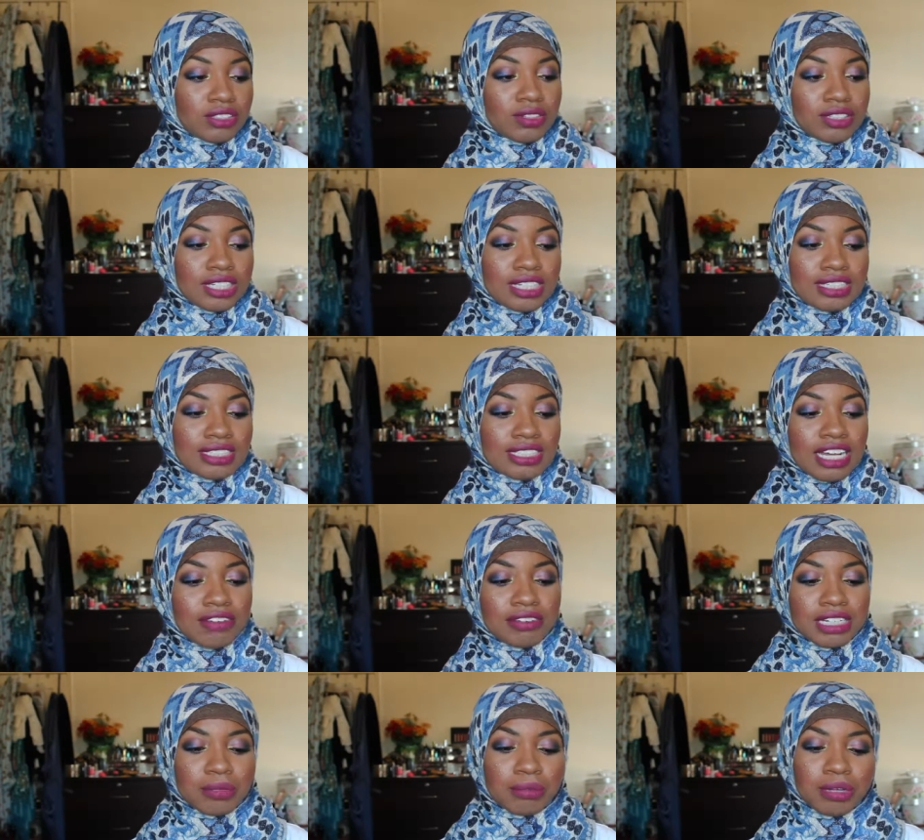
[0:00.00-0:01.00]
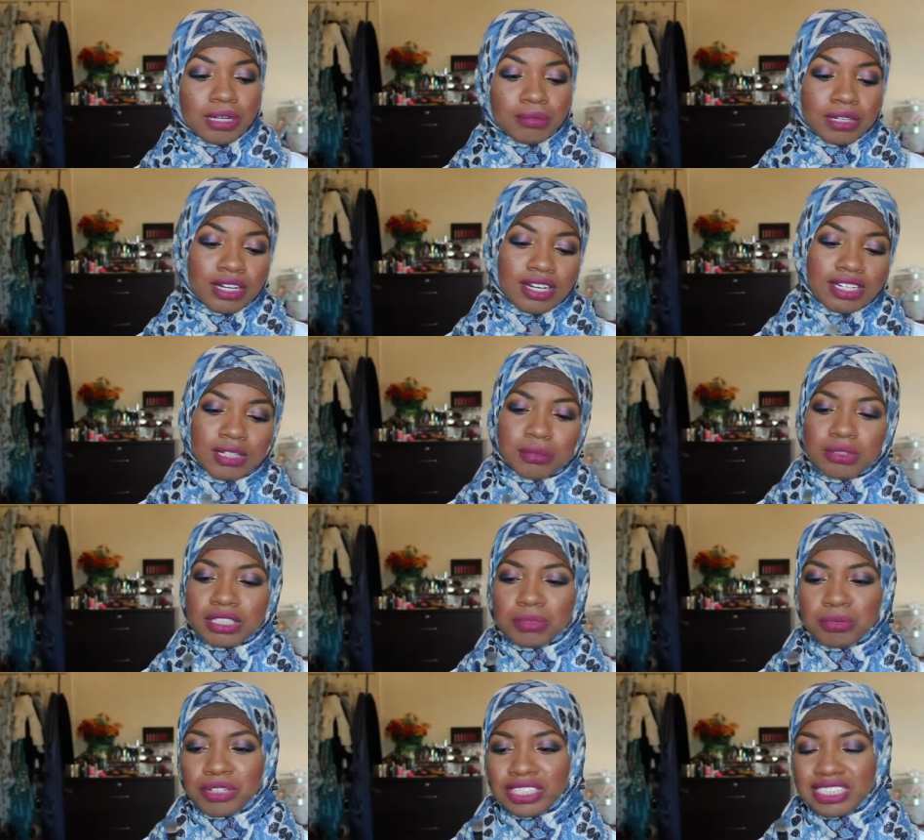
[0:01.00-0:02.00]
So it doesn't have any pigment on it, but
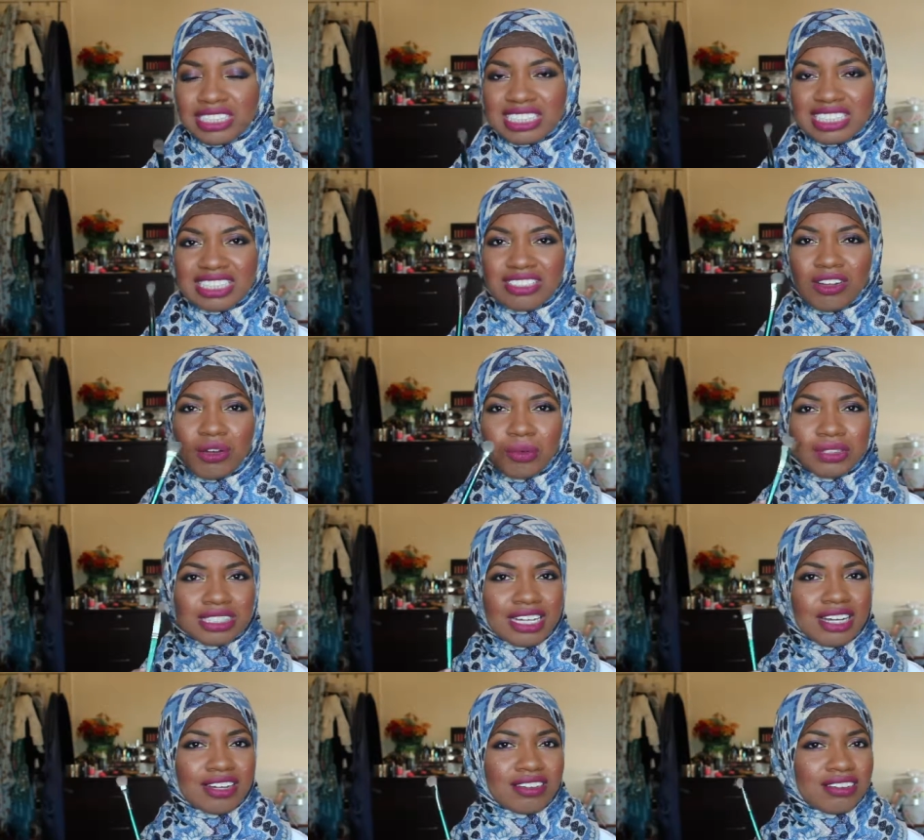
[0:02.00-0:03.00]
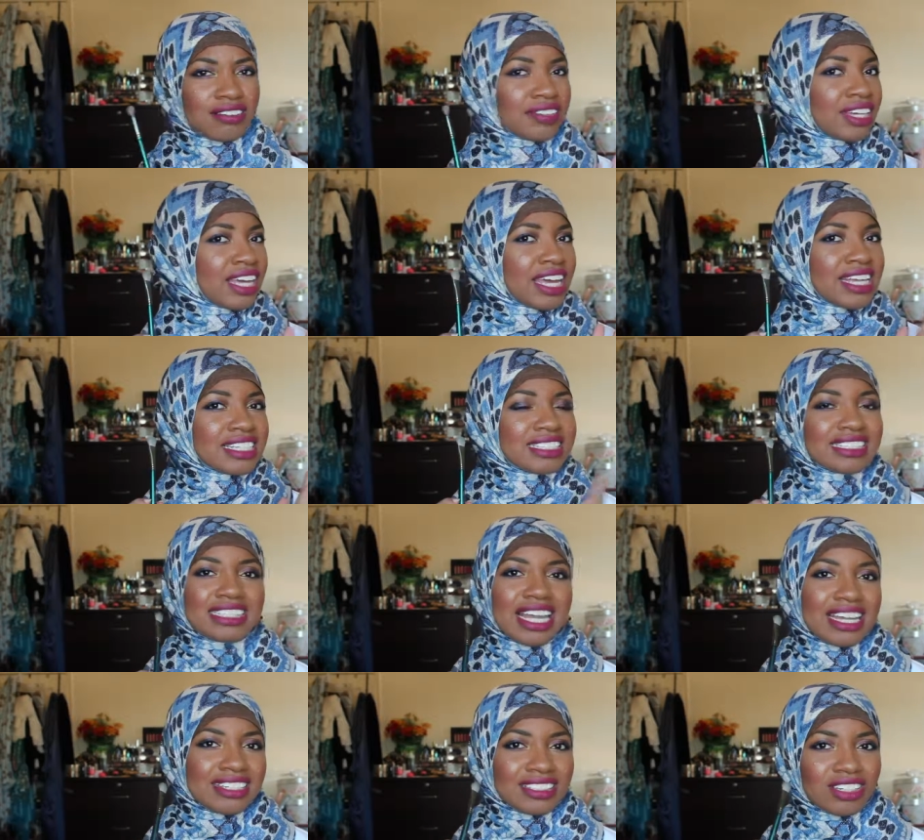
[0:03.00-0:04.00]
the brush is almost kind of
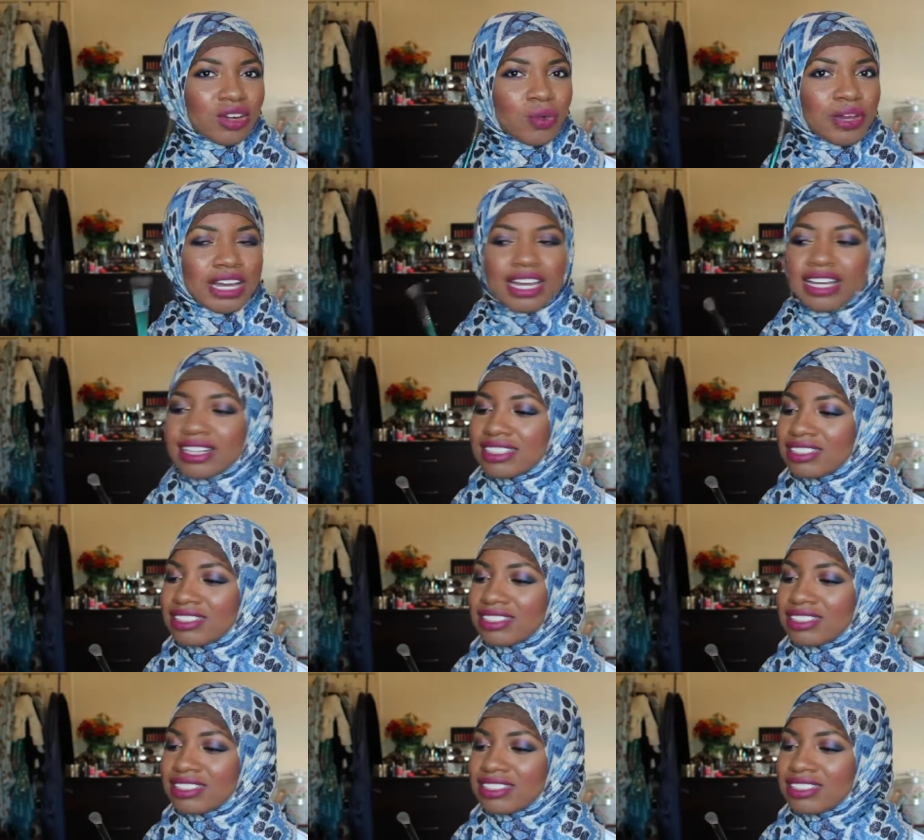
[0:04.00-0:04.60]
stained in a way.